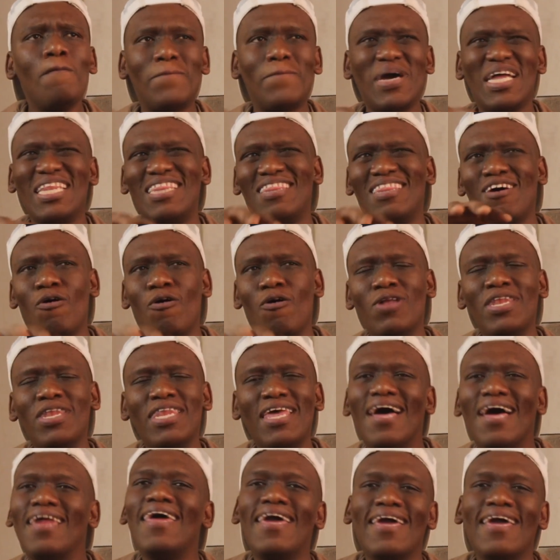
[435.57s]
But on
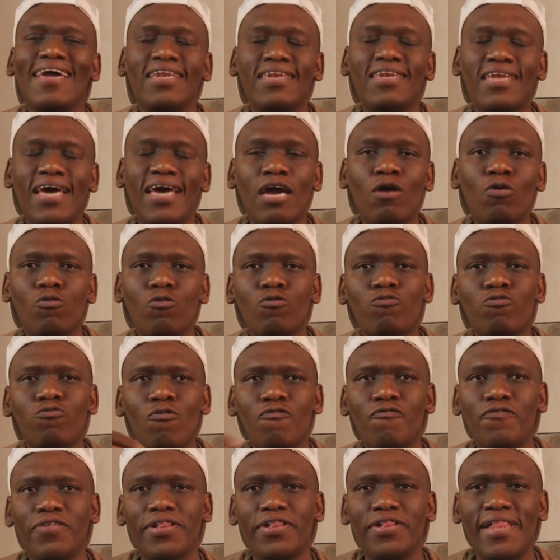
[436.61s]
the other hand, I also
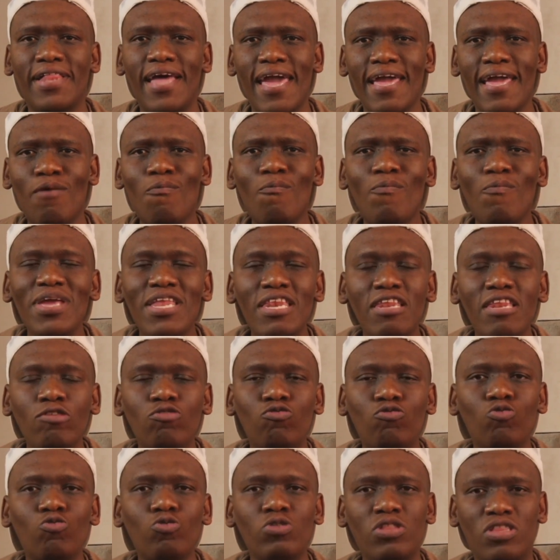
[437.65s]
feel like we
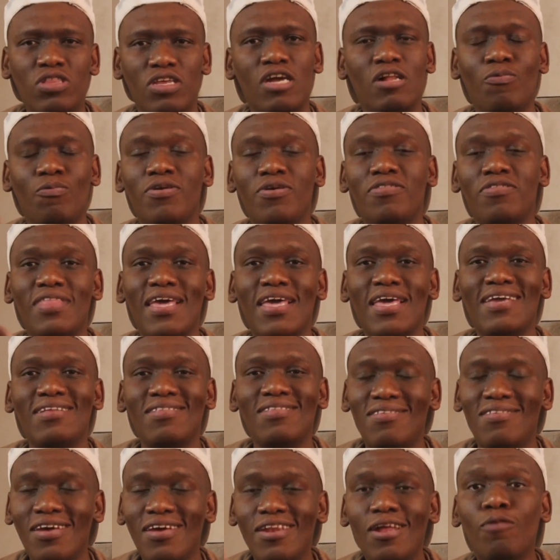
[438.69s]
need to deal with the
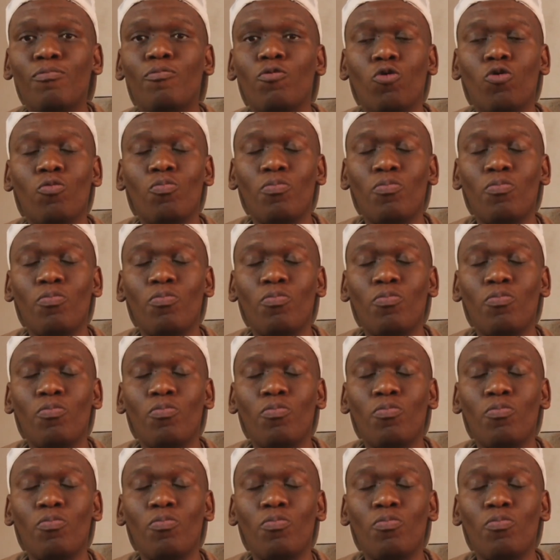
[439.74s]
internal